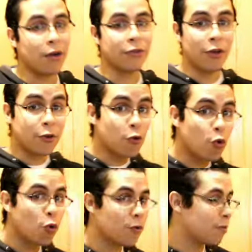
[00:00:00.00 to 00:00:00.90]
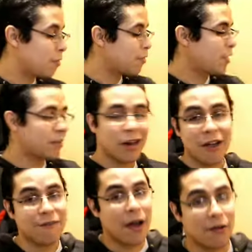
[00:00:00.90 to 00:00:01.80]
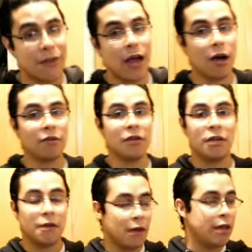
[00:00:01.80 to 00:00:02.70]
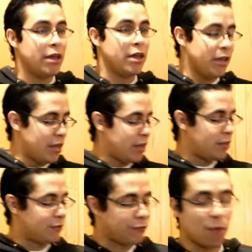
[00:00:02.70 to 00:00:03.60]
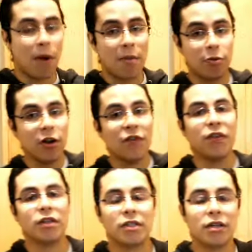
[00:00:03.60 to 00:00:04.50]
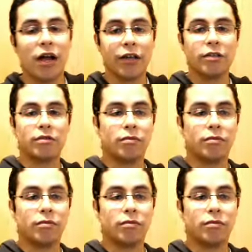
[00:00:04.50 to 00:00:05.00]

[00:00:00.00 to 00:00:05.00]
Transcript: Another cool thing that I found out is from my previous Klein